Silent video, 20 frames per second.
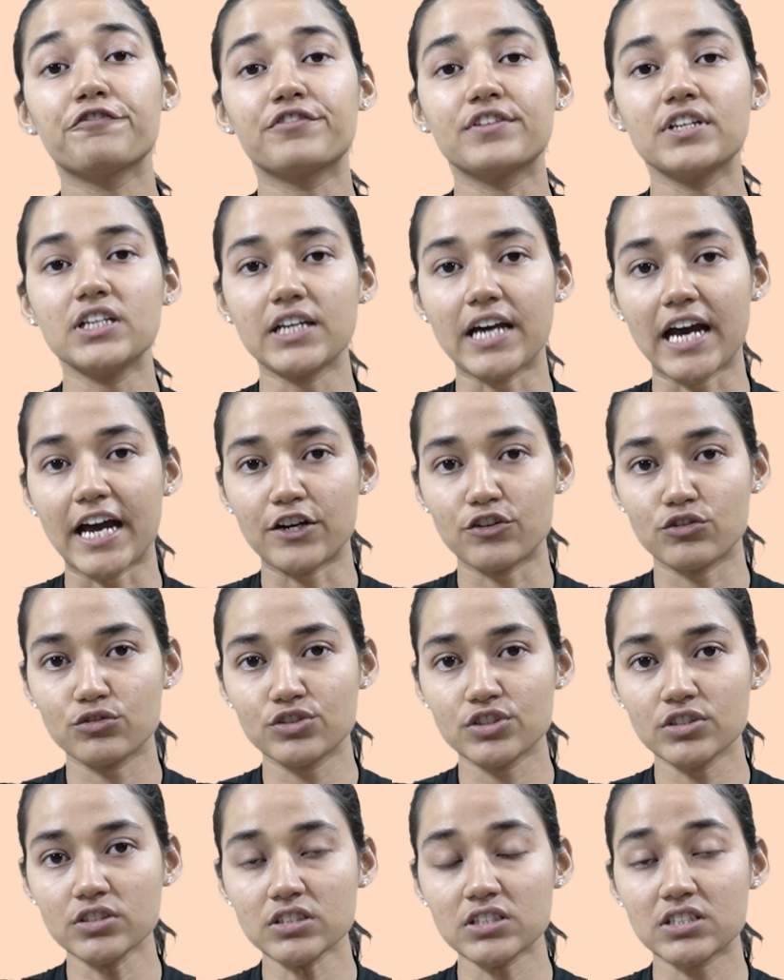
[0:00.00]
free
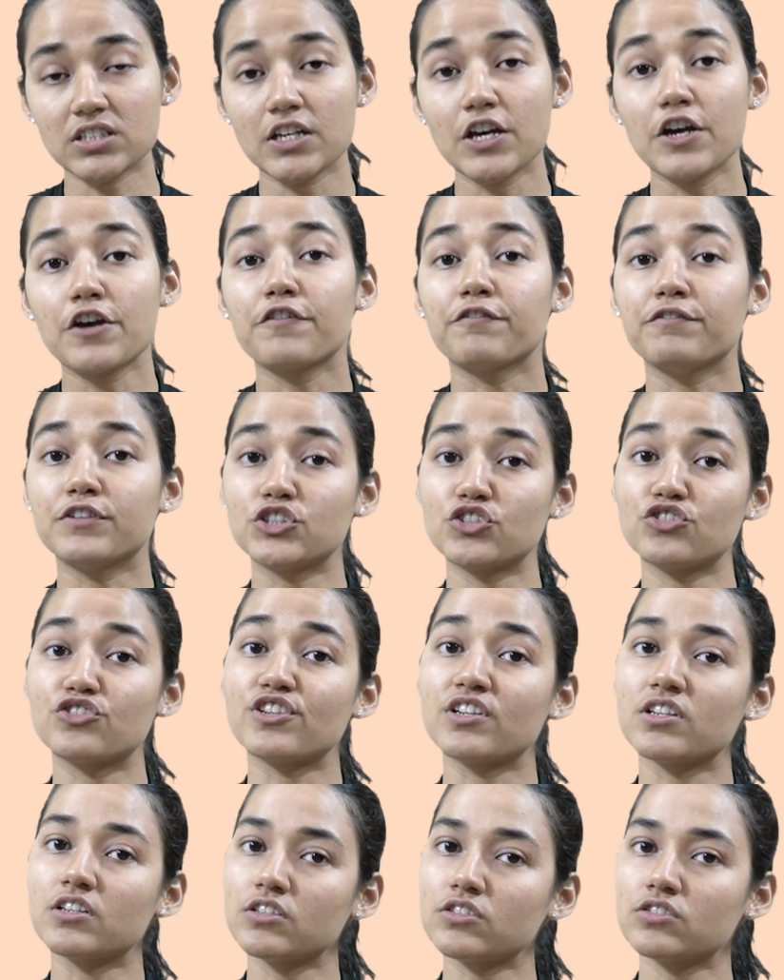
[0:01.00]
androgens,
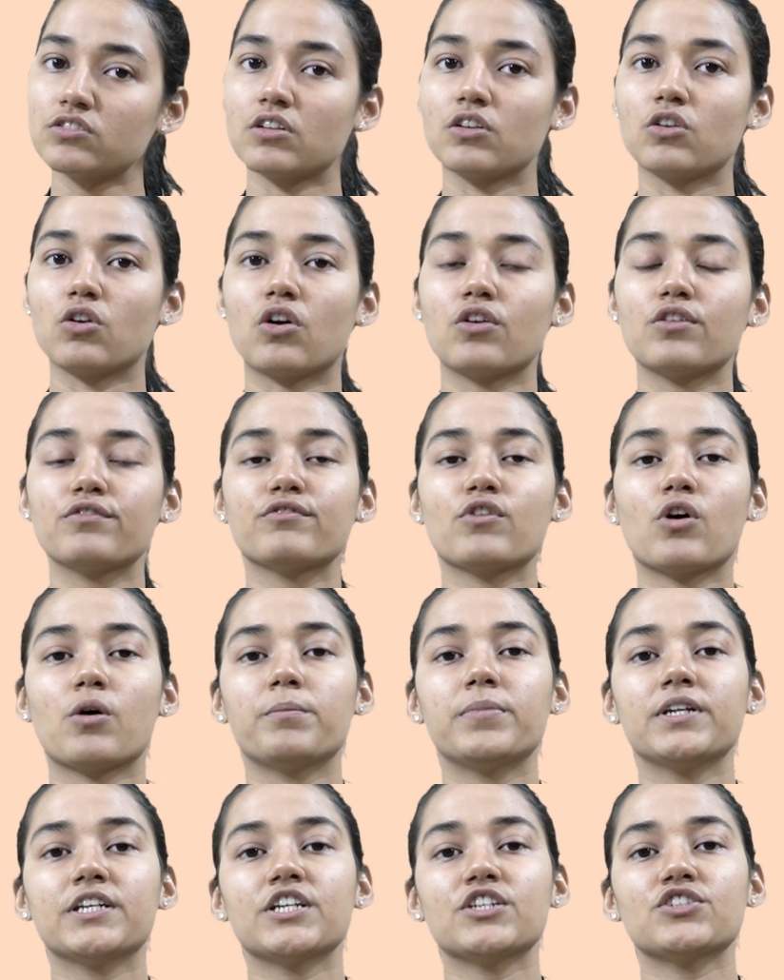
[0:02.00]
which triggers a lot of
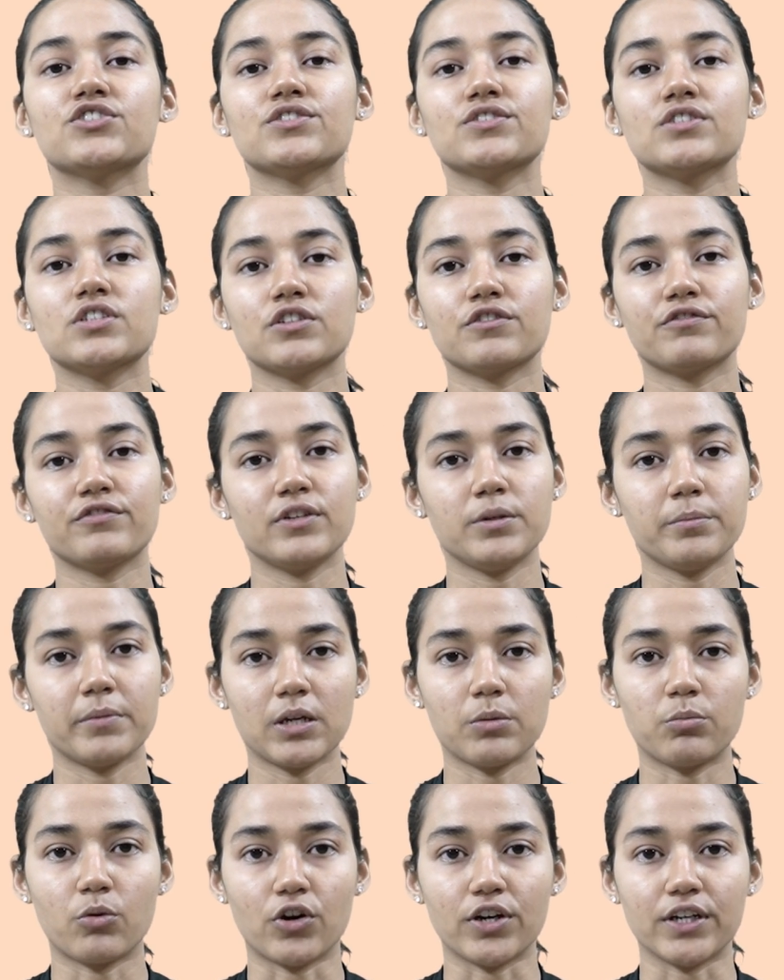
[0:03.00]
complications in a
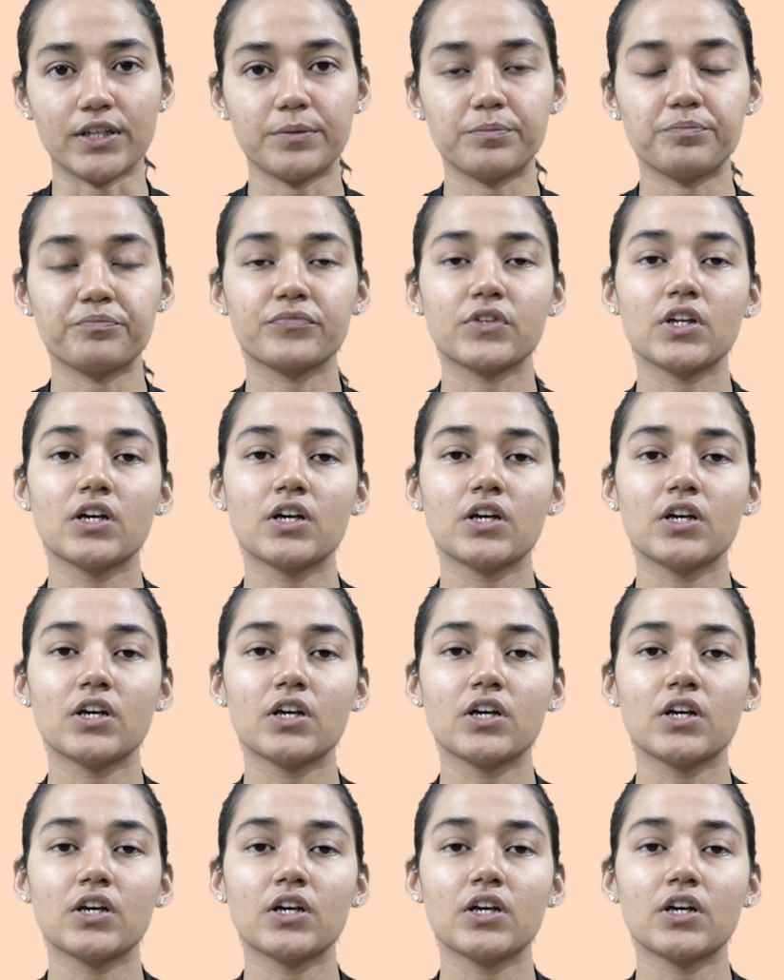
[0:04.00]
female body.